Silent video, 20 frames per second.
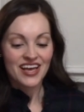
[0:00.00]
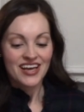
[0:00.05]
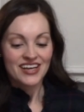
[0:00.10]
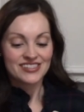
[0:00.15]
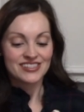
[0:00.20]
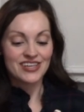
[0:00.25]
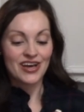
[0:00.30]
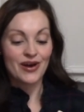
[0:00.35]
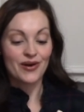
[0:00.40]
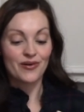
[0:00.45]

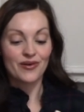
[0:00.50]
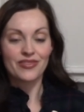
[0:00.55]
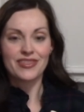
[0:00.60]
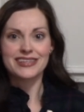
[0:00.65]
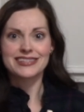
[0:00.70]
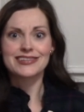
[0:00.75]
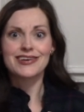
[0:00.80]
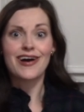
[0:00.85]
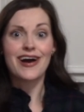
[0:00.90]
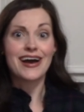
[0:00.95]
So
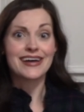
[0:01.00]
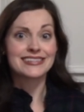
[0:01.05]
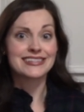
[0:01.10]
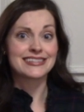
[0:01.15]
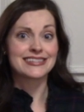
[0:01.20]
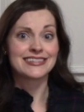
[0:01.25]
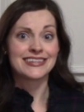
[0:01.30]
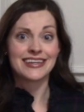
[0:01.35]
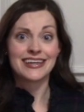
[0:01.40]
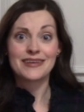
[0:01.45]
this
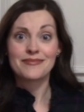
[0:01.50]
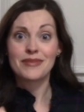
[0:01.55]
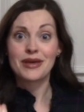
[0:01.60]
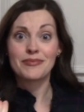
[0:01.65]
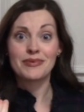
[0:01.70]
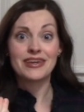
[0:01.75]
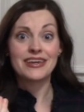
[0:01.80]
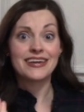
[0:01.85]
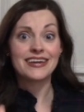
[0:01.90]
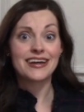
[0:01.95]
costs
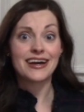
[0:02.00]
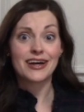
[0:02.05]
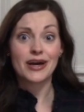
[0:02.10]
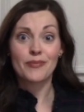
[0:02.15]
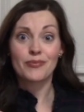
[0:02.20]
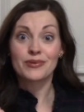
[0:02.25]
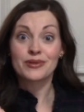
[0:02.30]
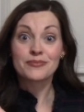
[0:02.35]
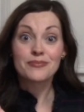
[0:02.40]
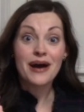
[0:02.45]
maybe a
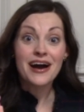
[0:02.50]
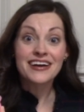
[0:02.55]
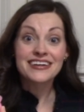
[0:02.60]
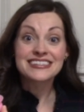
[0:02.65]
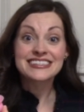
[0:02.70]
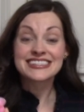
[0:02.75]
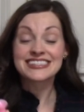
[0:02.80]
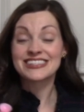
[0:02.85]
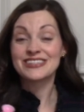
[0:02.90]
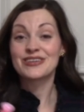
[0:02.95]
couple of
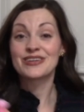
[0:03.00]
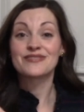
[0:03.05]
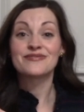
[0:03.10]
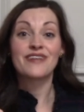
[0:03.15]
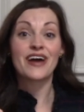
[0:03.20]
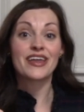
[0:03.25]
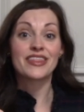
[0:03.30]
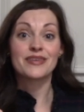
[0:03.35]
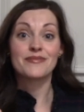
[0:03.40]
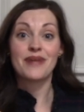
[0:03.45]
bucks. You can
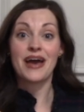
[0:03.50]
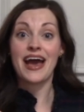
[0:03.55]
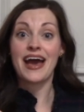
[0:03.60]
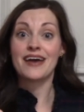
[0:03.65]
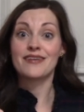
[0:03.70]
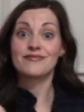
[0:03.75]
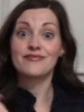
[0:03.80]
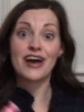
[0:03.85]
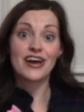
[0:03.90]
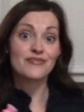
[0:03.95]
find them
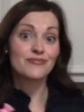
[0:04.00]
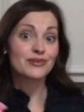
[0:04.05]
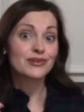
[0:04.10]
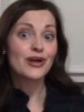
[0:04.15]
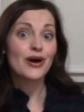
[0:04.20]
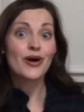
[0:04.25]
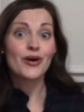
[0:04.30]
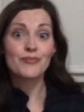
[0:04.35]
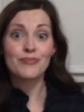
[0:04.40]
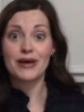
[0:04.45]
at Five
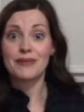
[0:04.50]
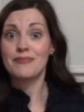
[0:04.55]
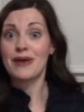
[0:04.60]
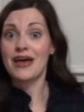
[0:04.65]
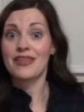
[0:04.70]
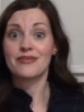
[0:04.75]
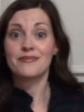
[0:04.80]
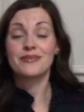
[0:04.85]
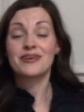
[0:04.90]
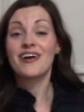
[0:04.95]
Below, Bed
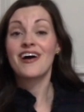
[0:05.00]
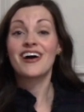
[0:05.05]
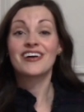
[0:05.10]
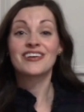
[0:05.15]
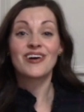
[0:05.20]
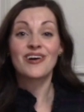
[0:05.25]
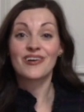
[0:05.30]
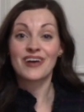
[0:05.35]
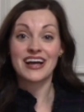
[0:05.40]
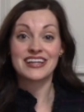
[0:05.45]
Bath & Beyond,
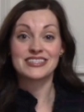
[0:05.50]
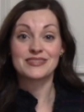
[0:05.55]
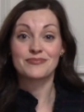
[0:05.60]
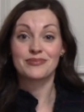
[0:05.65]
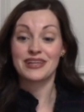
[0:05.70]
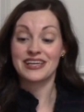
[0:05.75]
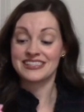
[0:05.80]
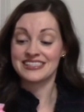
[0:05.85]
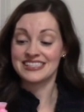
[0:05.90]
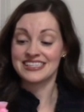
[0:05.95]
all kinds of
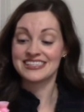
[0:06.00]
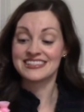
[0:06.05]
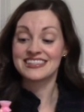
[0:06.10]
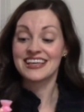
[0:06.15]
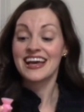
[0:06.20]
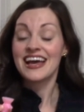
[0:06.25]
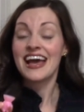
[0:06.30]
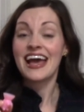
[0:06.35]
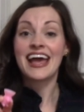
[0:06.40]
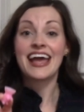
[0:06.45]
places,
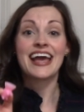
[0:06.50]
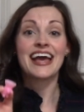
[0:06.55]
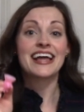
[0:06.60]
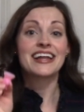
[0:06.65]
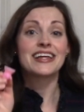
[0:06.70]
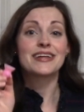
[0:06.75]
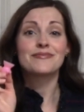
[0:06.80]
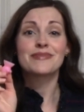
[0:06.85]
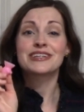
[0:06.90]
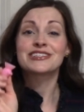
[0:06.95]
and
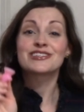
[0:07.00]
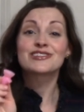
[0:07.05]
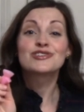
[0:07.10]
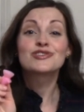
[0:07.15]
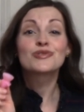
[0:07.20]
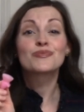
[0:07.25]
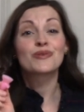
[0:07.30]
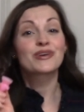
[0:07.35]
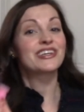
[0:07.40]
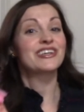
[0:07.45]
it makes a
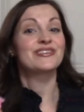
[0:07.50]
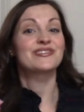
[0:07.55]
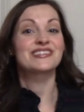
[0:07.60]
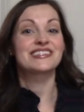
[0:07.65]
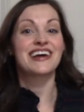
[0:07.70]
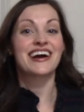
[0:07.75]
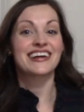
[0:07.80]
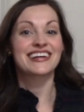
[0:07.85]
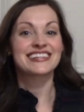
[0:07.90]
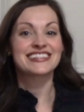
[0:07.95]
super cute
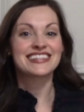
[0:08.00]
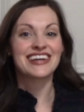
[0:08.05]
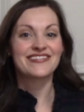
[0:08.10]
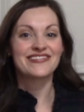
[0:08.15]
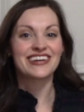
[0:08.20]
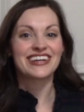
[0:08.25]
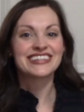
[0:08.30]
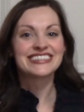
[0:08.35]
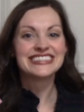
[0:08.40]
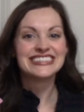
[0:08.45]
stocking stuffer.